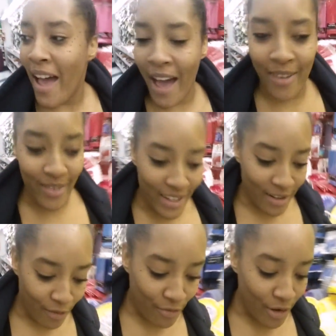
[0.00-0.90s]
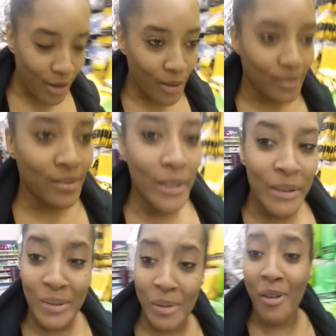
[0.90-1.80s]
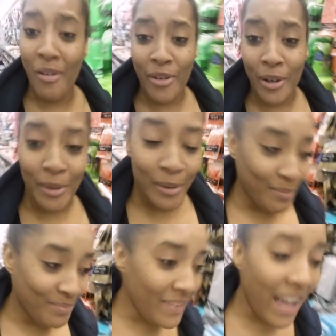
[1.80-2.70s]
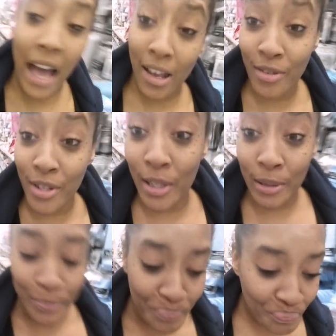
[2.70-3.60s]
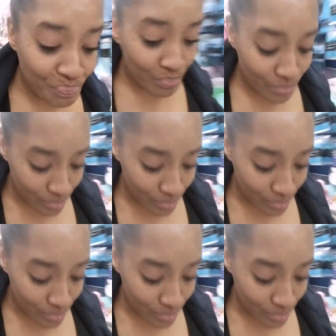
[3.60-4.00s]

to have me get a phone from phone i don't know